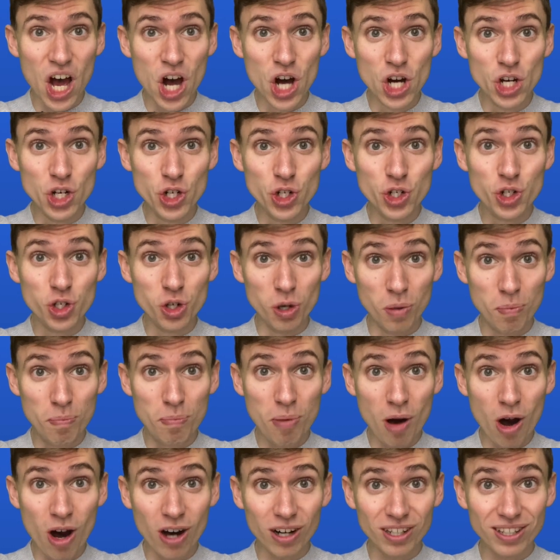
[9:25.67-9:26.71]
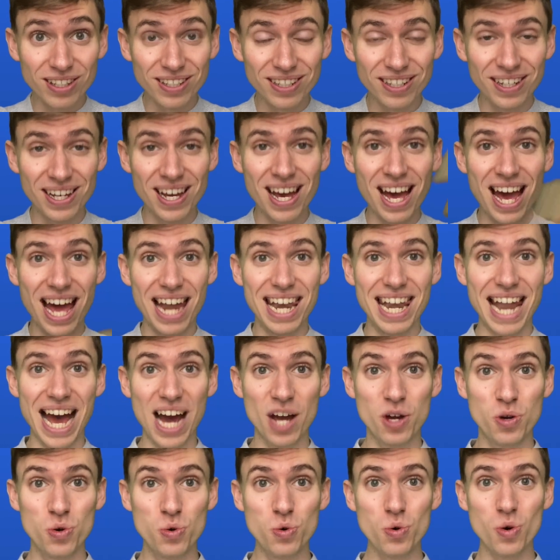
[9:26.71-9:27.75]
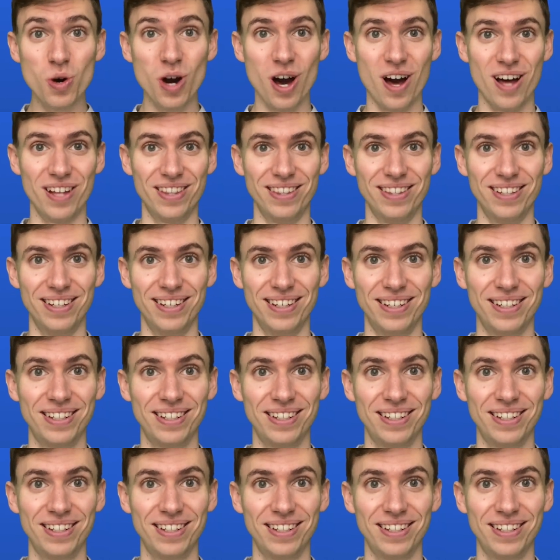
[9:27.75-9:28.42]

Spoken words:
Je porte la couronne.